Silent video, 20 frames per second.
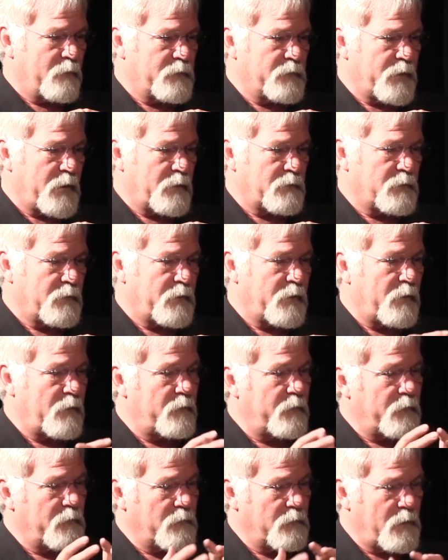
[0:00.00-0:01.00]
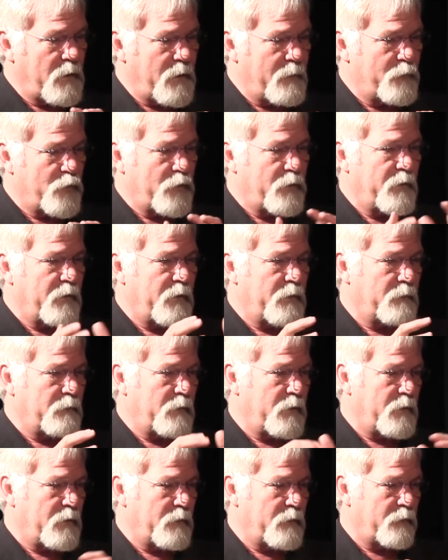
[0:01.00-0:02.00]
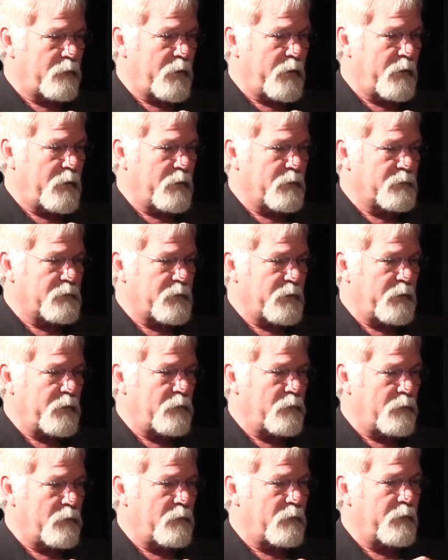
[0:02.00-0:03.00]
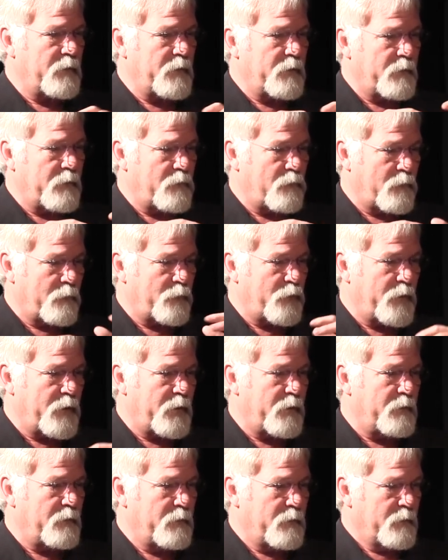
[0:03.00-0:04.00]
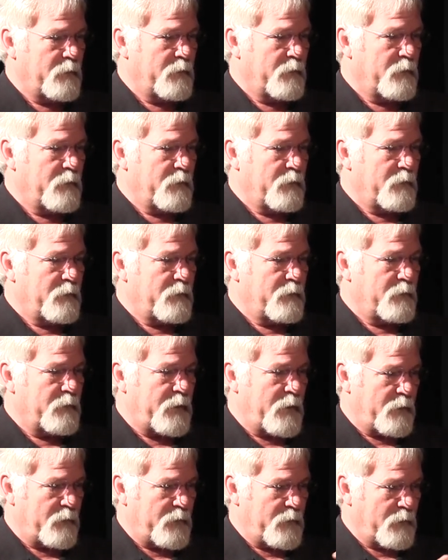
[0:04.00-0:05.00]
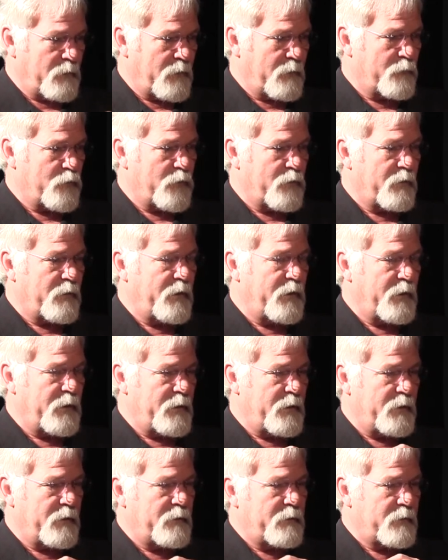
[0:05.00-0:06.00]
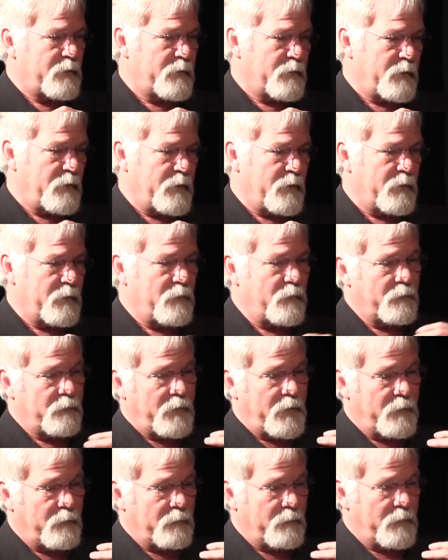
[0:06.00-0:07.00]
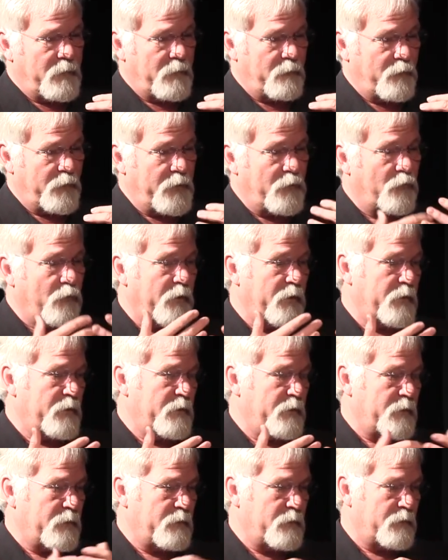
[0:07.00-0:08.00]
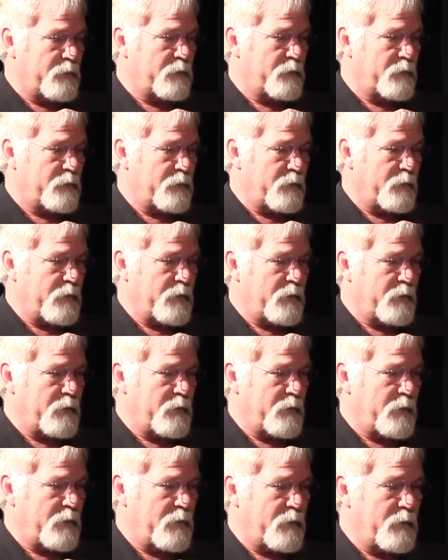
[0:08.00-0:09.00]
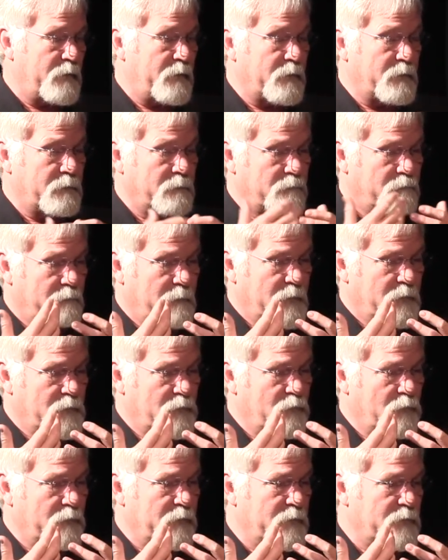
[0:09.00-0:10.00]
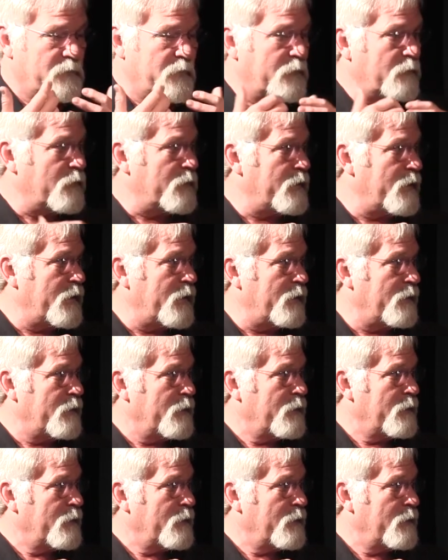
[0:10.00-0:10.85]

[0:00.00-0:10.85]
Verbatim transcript: with Jackson County and the library and, and creating a city hall that incorporated the county library in it and, and, and reoriented it to third. And, and then the school district, when they